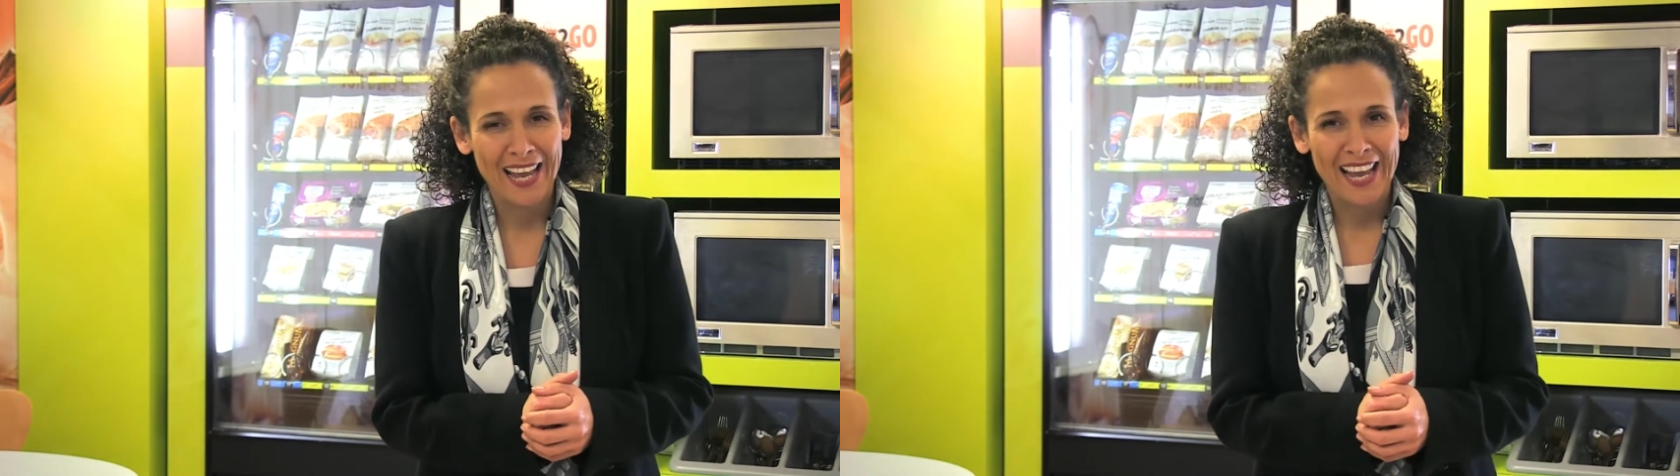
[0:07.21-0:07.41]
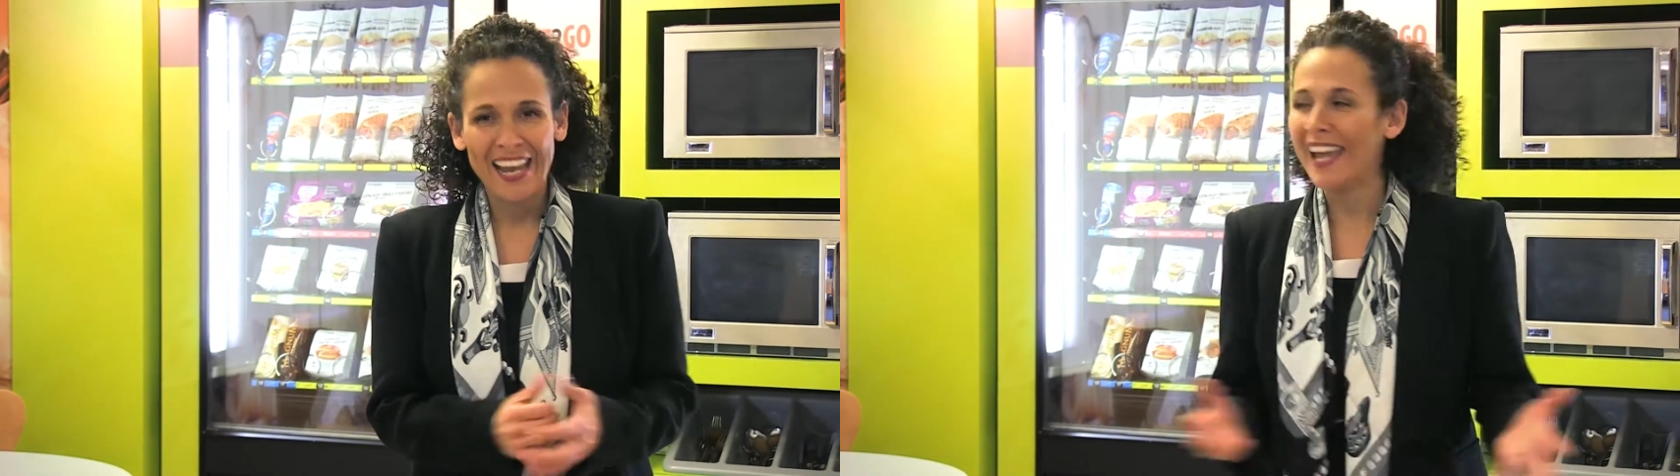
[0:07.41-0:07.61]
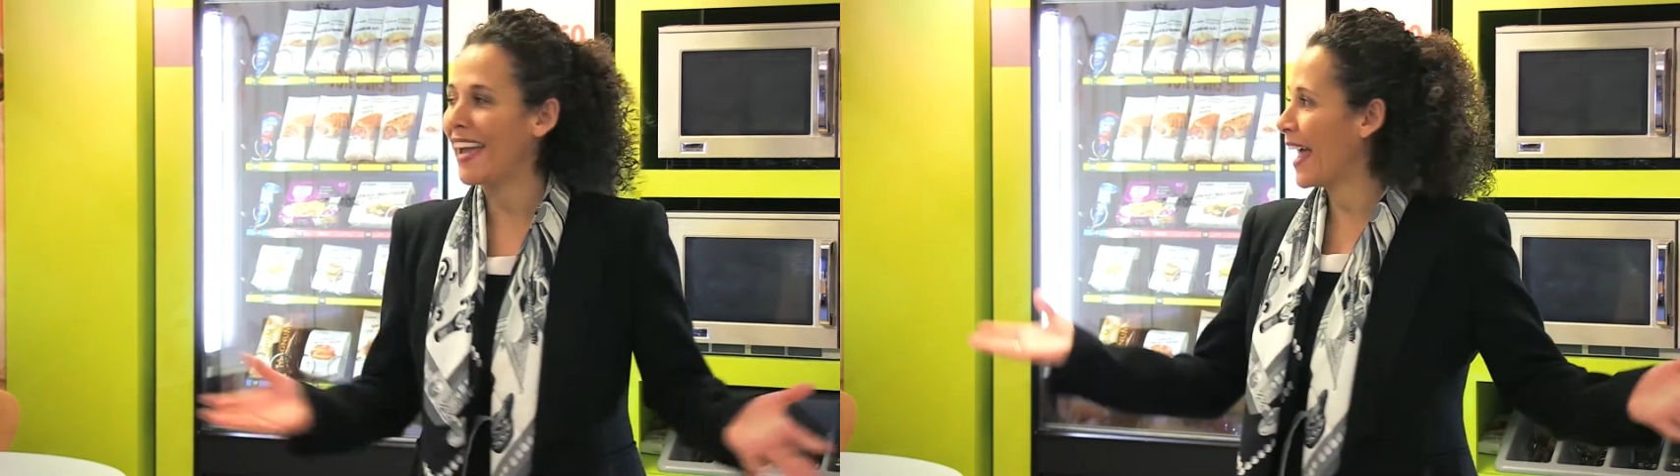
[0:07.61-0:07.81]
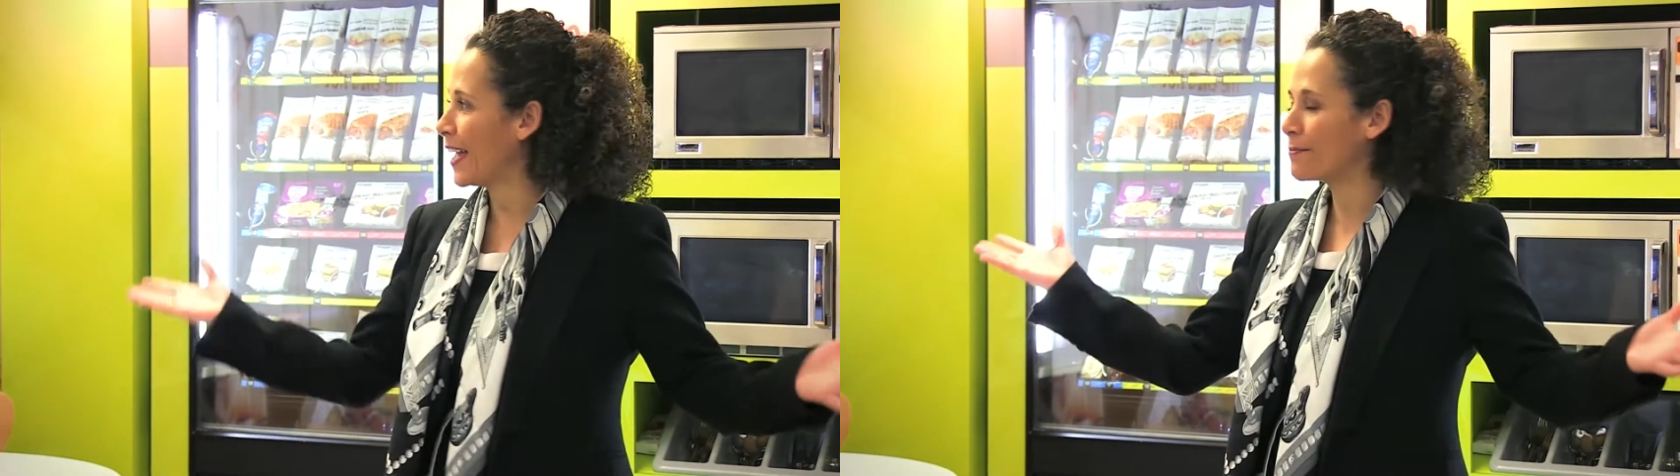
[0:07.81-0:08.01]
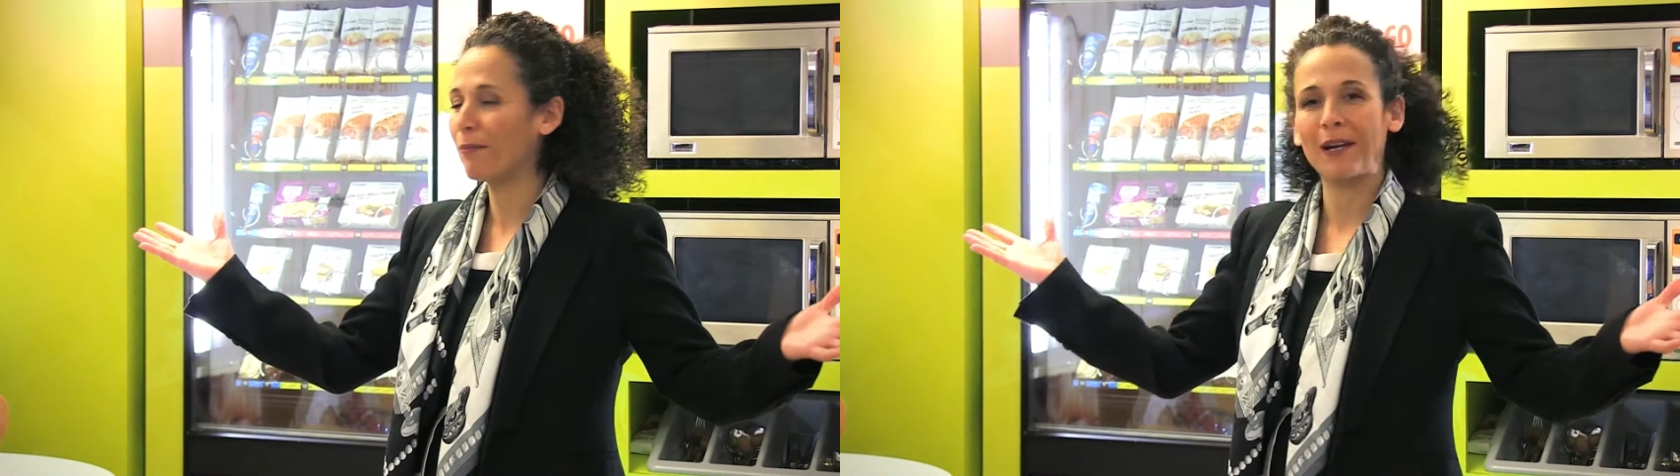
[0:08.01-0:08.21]
Here
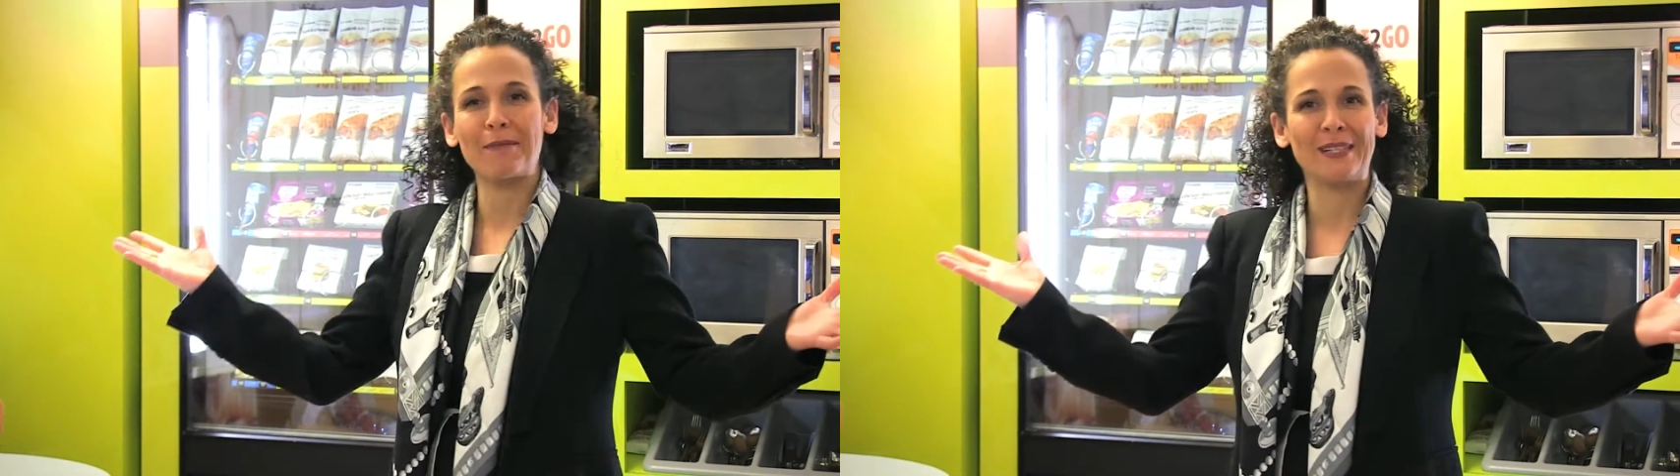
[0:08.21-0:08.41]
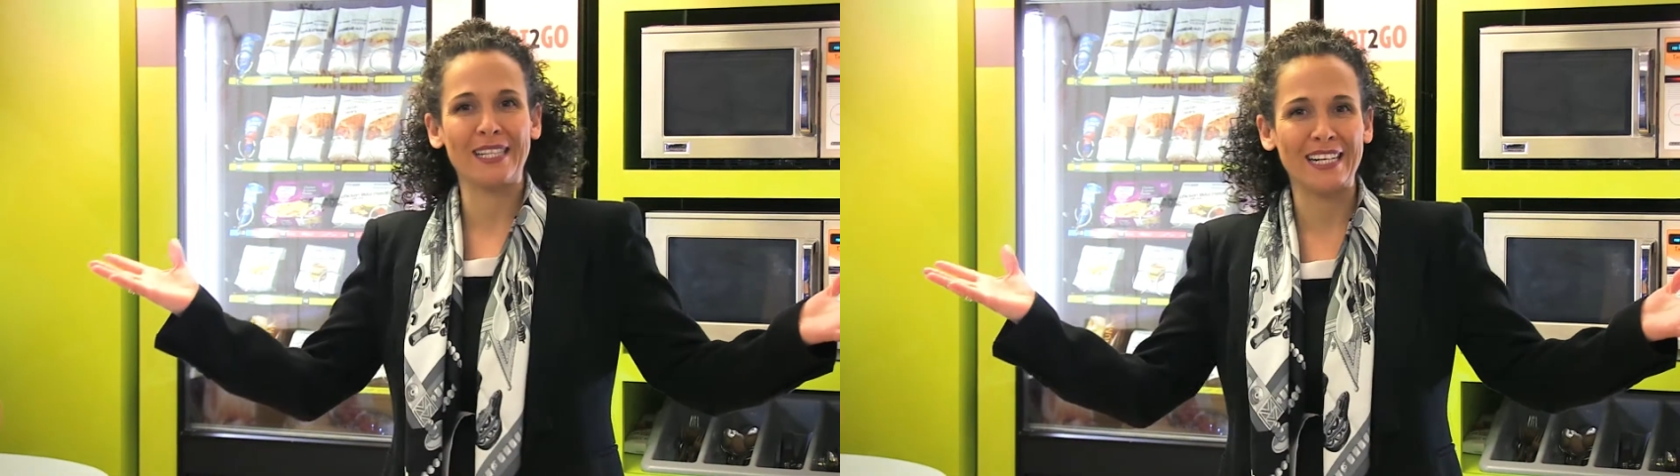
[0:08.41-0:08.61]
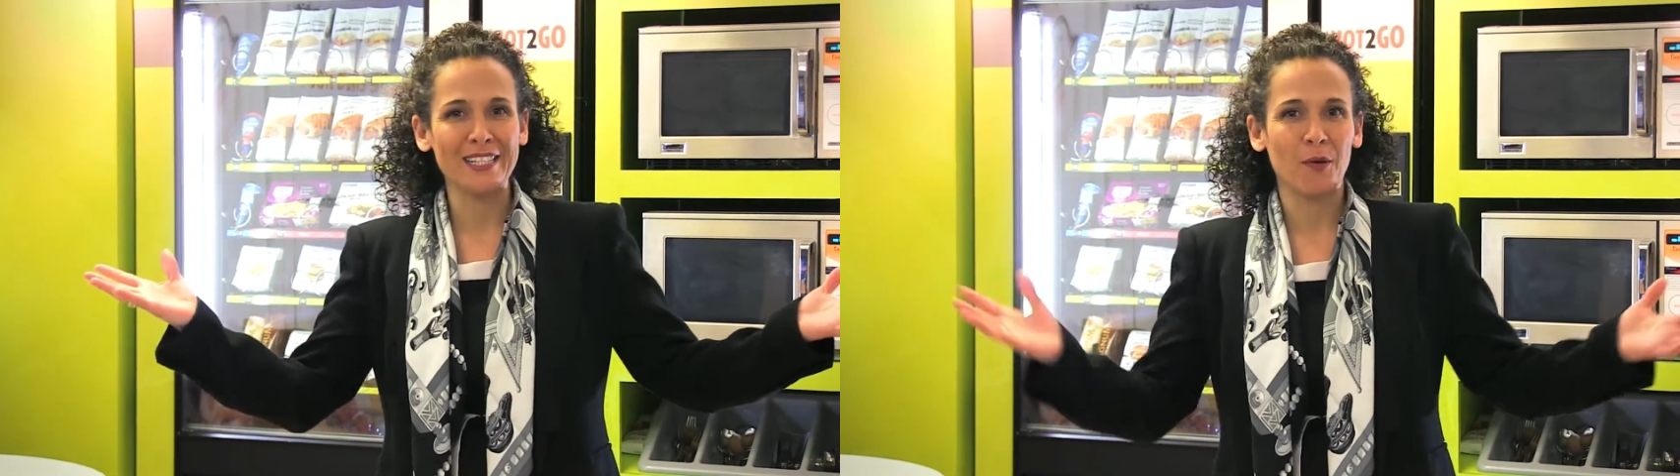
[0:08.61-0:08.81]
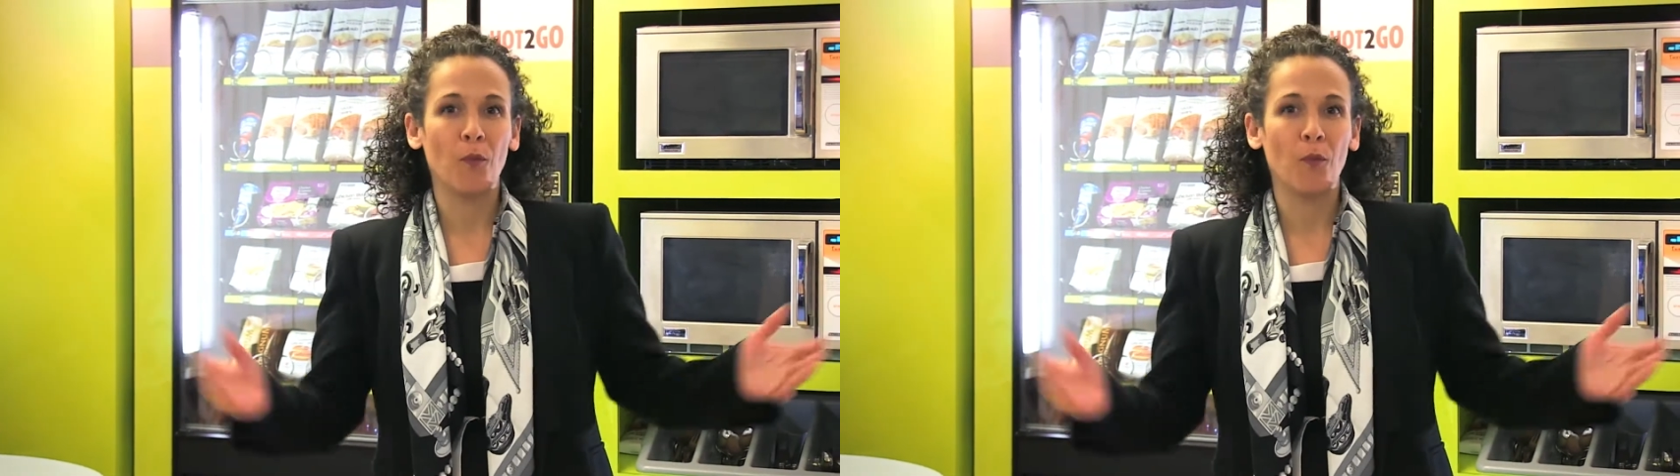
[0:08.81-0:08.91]
at Bon Appetit,